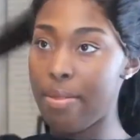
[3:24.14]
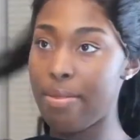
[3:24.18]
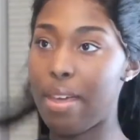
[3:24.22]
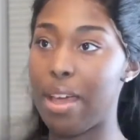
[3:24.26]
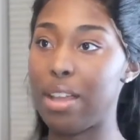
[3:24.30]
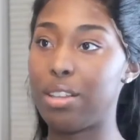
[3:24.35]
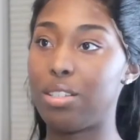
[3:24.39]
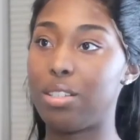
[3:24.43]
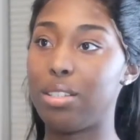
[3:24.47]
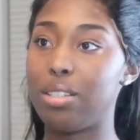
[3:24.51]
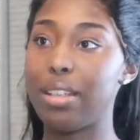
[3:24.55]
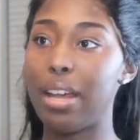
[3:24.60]

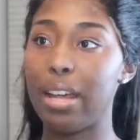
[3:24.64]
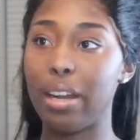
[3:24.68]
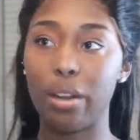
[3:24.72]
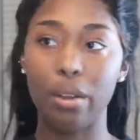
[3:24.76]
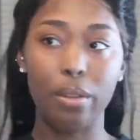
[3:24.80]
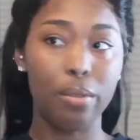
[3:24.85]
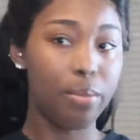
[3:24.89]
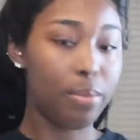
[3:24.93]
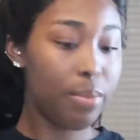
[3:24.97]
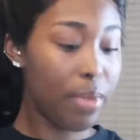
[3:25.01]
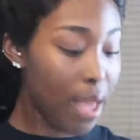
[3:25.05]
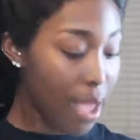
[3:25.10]
That's just that
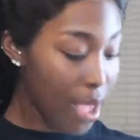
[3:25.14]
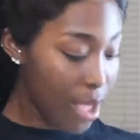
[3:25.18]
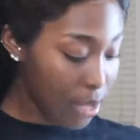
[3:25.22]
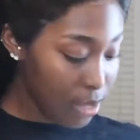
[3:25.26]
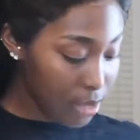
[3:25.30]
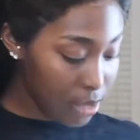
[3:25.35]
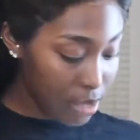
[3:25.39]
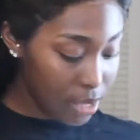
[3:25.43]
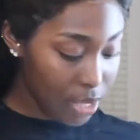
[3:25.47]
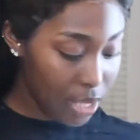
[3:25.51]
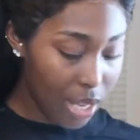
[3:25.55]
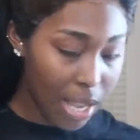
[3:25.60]
on
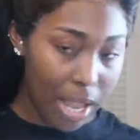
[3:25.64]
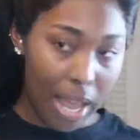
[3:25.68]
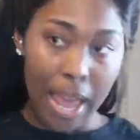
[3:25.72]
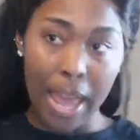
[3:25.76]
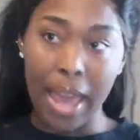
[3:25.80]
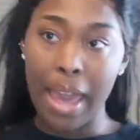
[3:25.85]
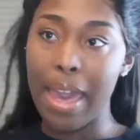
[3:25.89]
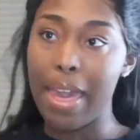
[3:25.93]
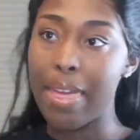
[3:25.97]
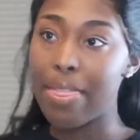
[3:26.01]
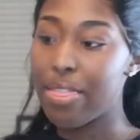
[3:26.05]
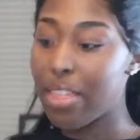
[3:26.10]
that.
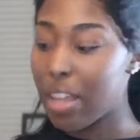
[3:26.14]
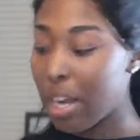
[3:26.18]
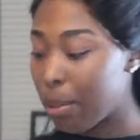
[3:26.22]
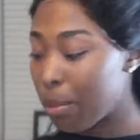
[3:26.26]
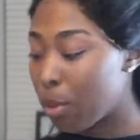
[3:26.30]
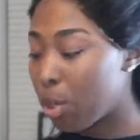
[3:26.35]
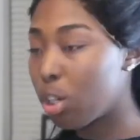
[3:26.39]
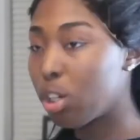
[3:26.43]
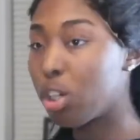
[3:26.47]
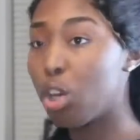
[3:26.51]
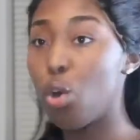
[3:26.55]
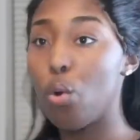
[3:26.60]
And then
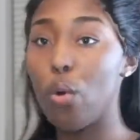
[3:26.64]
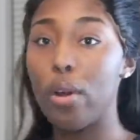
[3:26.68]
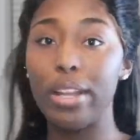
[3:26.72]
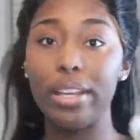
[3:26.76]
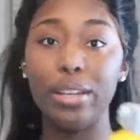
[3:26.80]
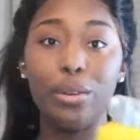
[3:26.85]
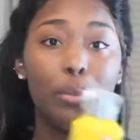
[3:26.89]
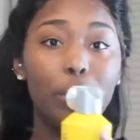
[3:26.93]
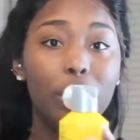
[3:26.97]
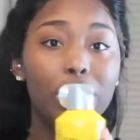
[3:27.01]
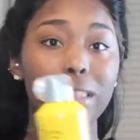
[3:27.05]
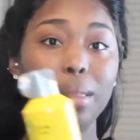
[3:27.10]
I'm gonna go
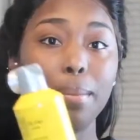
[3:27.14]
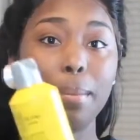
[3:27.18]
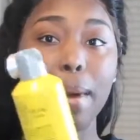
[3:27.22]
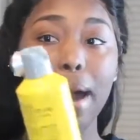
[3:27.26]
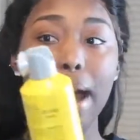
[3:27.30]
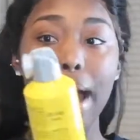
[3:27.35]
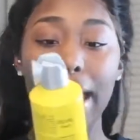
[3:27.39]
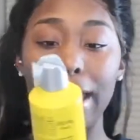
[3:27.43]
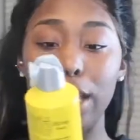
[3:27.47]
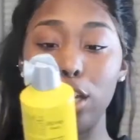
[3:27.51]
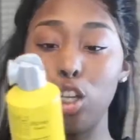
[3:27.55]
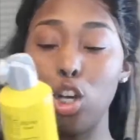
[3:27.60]
in with
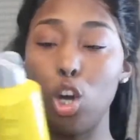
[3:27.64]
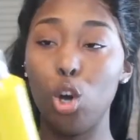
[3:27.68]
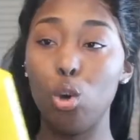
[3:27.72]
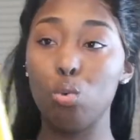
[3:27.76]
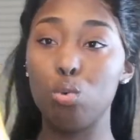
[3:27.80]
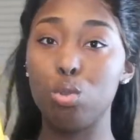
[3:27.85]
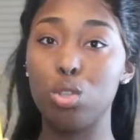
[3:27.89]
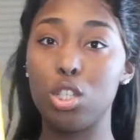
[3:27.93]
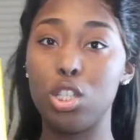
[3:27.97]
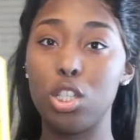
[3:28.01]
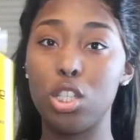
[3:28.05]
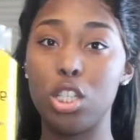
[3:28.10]
my
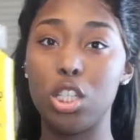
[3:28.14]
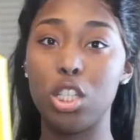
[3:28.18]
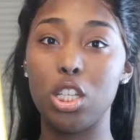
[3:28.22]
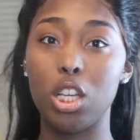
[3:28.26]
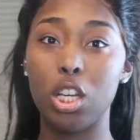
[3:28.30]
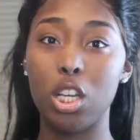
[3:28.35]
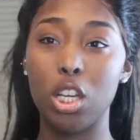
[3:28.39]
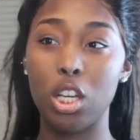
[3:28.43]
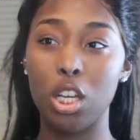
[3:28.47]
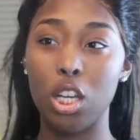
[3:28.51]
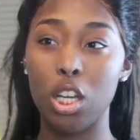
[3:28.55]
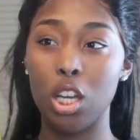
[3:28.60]
Ghost.
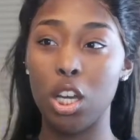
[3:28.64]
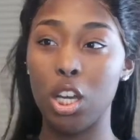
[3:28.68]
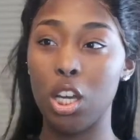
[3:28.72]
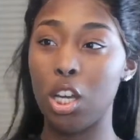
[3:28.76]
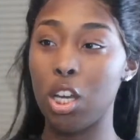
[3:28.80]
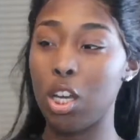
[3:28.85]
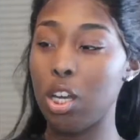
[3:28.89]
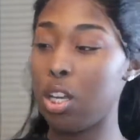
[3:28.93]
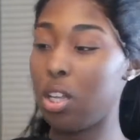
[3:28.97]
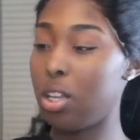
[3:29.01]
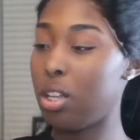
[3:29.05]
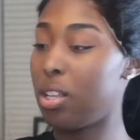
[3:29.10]

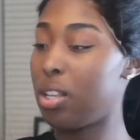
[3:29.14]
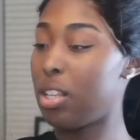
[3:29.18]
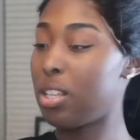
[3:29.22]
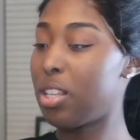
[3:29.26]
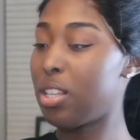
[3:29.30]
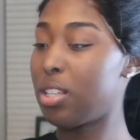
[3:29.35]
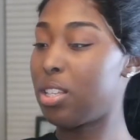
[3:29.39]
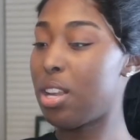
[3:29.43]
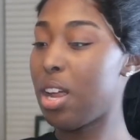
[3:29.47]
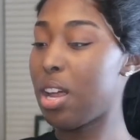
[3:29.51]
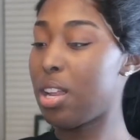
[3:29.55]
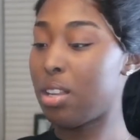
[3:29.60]
This
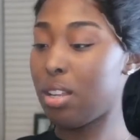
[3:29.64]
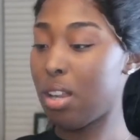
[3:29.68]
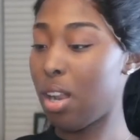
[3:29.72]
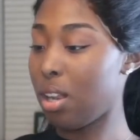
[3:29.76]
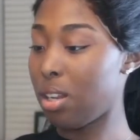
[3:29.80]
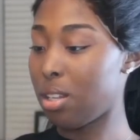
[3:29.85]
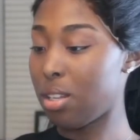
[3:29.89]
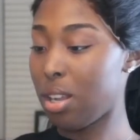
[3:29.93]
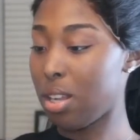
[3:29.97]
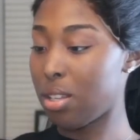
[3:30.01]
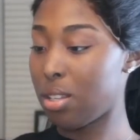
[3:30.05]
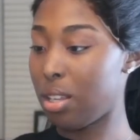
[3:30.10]
is not
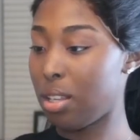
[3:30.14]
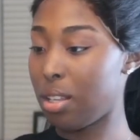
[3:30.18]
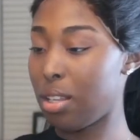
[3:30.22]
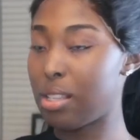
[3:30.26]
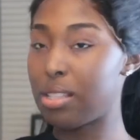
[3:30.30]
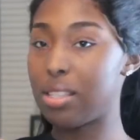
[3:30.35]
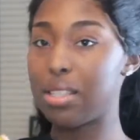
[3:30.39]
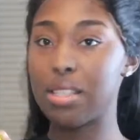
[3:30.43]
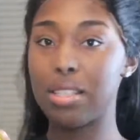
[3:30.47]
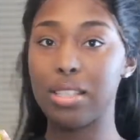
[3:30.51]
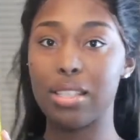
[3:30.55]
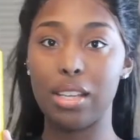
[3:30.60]
say
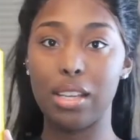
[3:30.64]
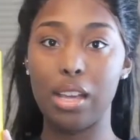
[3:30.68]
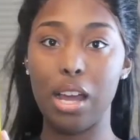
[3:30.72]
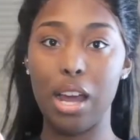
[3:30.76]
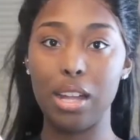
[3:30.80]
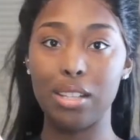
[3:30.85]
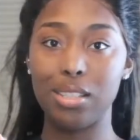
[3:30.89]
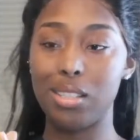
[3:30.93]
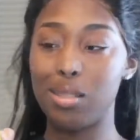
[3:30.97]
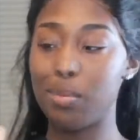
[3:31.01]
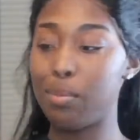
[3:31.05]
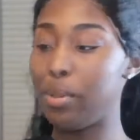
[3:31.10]
this is a
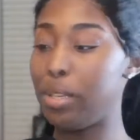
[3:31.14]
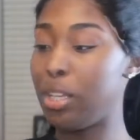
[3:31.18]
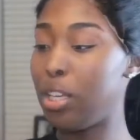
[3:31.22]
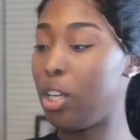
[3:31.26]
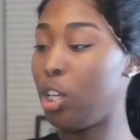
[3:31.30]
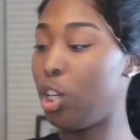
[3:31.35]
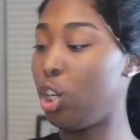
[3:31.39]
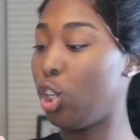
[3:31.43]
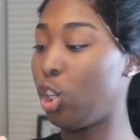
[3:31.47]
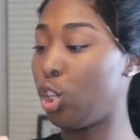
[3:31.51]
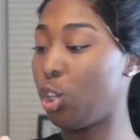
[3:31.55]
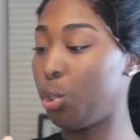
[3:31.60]
got to
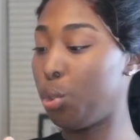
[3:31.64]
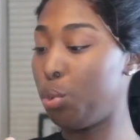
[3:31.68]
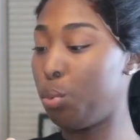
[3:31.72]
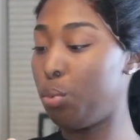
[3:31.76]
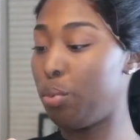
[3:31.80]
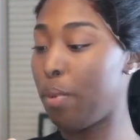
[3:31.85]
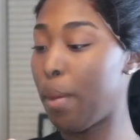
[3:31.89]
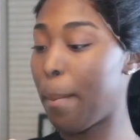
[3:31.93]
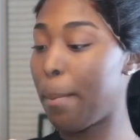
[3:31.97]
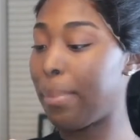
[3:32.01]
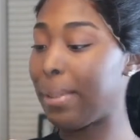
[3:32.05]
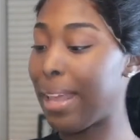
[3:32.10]
be
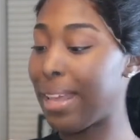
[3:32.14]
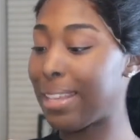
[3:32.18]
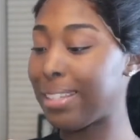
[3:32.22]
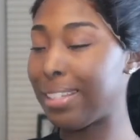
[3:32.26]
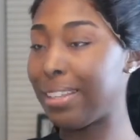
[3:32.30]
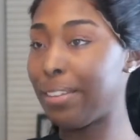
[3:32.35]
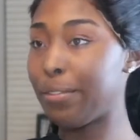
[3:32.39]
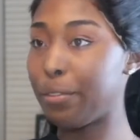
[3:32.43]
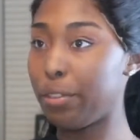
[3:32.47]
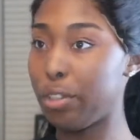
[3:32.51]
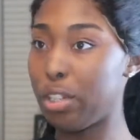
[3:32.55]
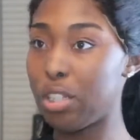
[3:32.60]
glued
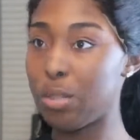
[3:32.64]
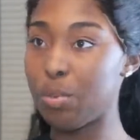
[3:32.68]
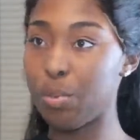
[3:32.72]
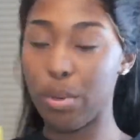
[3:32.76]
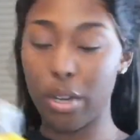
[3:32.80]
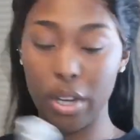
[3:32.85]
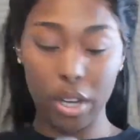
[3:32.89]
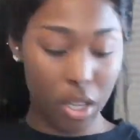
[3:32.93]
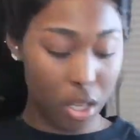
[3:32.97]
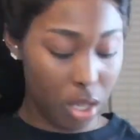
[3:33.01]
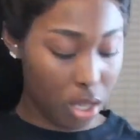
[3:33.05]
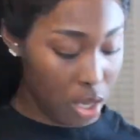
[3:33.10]
blasting free
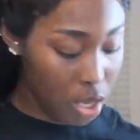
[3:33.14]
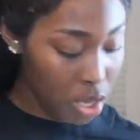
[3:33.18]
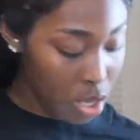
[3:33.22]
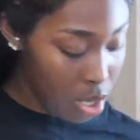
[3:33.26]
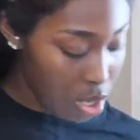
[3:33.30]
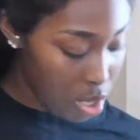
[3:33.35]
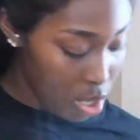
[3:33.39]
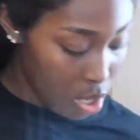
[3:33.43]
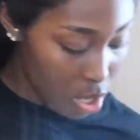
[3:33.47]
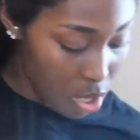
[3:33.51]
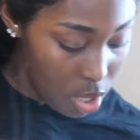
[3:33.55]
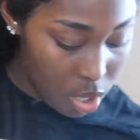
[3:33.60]
spray.
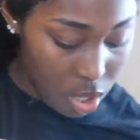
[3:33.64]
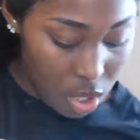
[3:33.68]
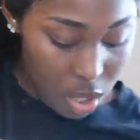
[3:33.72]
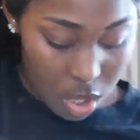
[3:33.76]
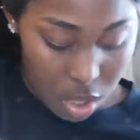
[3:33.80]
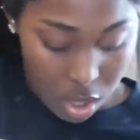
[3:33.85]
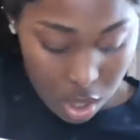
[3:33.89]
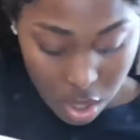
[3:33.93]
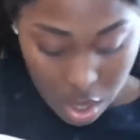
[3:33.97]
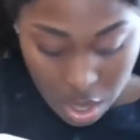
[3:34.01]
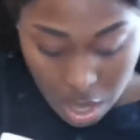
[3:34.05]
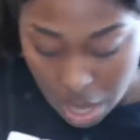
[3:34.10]

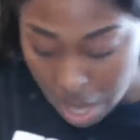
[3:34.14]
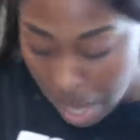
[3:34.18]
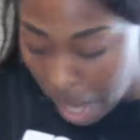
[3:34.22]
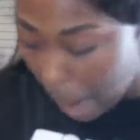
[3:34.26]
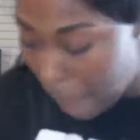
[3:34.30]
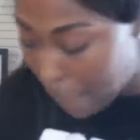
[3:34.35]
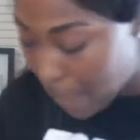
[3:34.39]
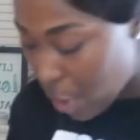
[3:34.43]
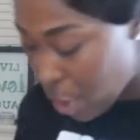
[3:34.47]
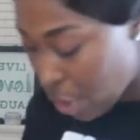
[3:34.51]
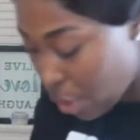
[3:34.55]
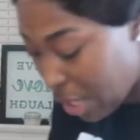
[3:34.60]
I'm
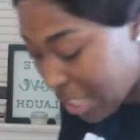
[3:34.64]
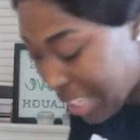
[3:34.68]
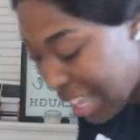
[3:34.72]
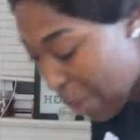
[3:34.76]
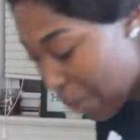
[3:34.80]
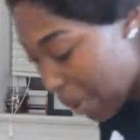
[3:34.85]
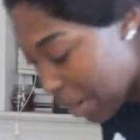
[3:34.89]
gonna show you guys